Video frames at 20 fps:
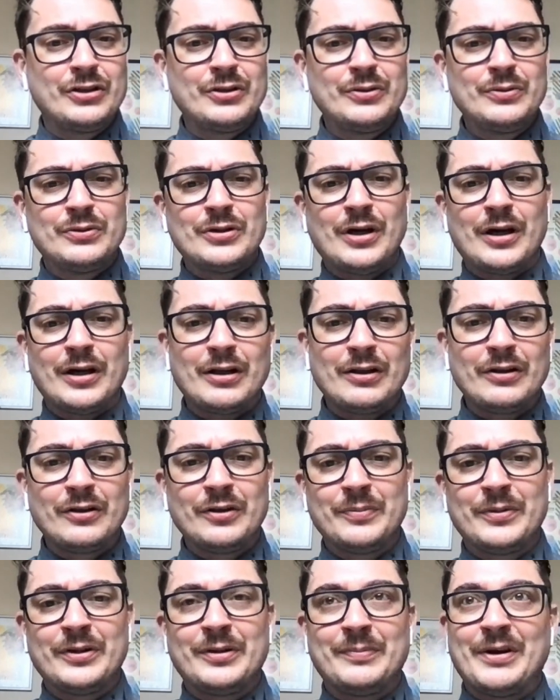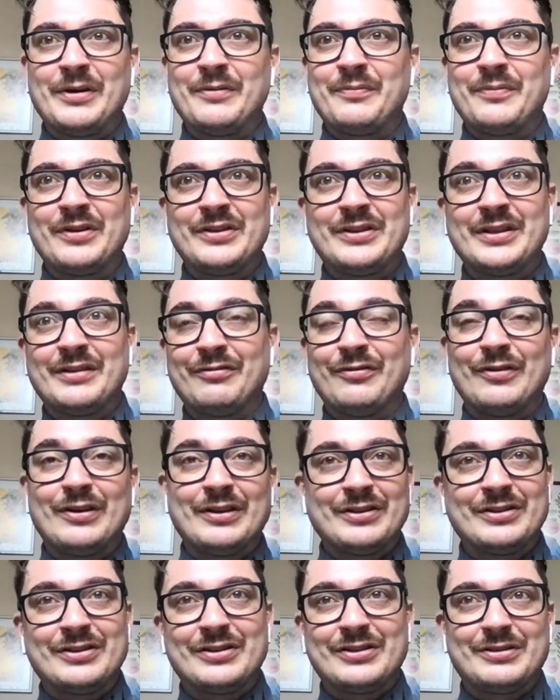Could you talk a little bit about the
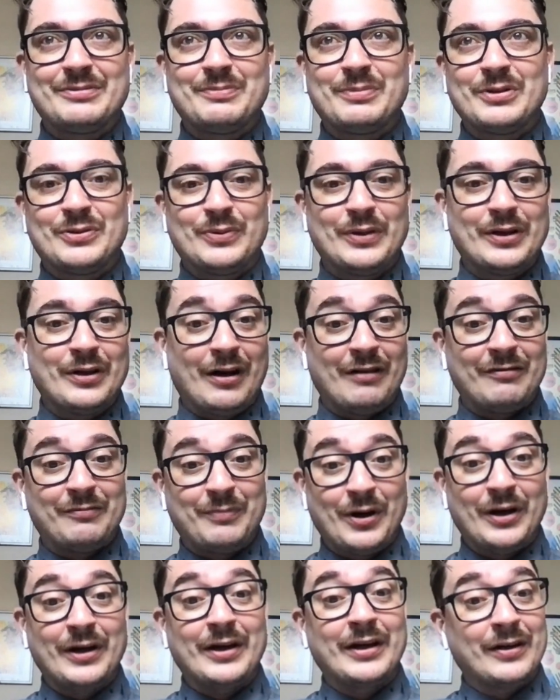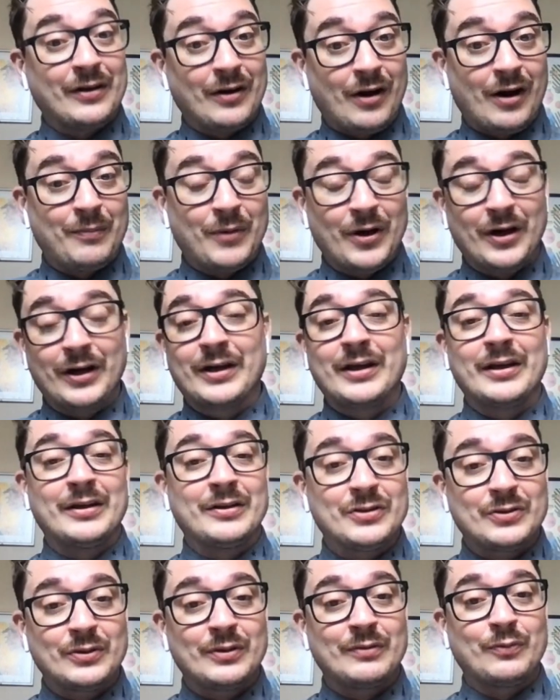difference between off-market and
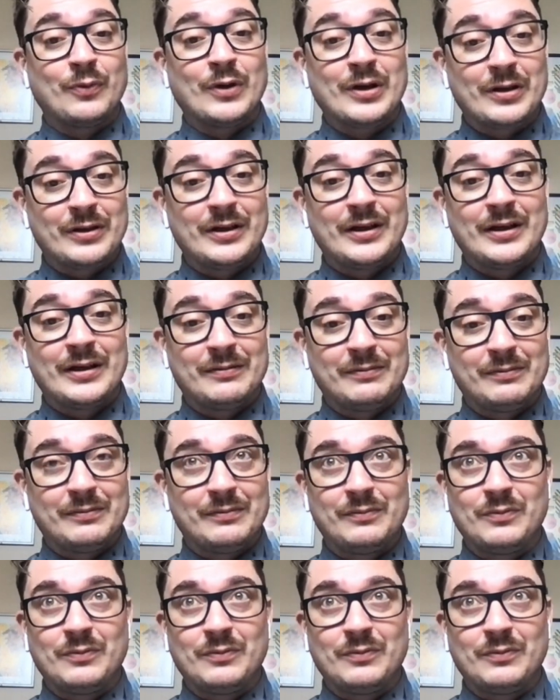on-market and sort of what